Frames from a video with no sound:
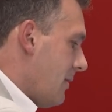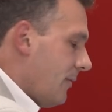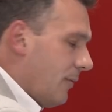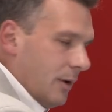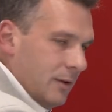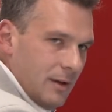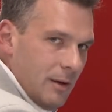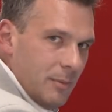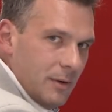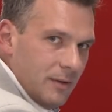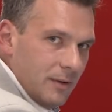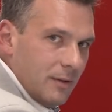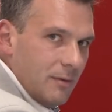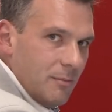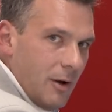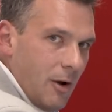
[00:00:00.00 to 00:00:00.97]
for example,
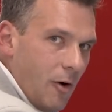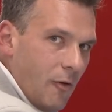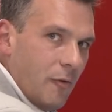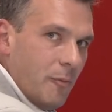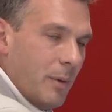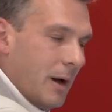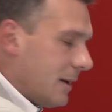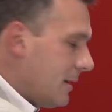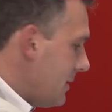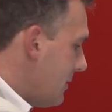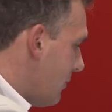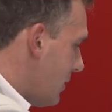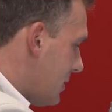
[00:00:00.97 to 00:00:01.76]
this is my off button,